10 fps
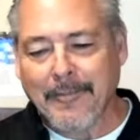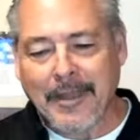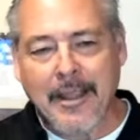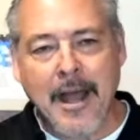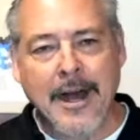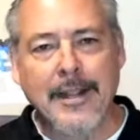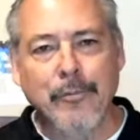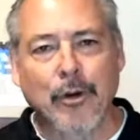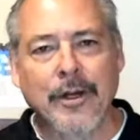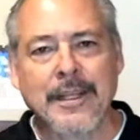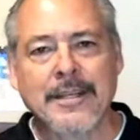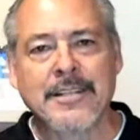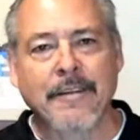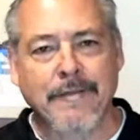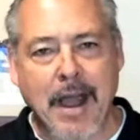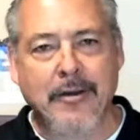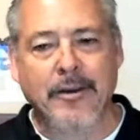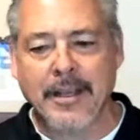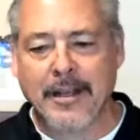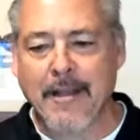Hani Mura, he is the founder.
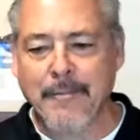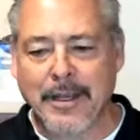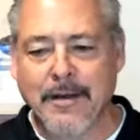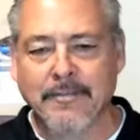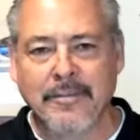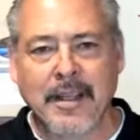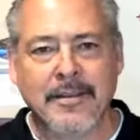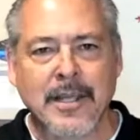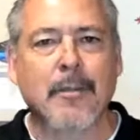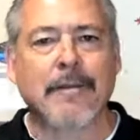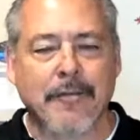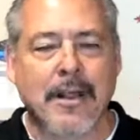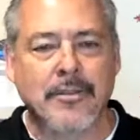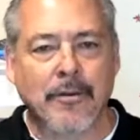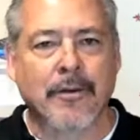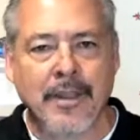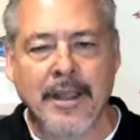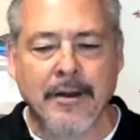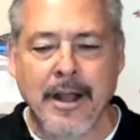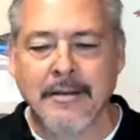He and I become somewhat friends over the
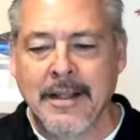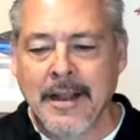internet,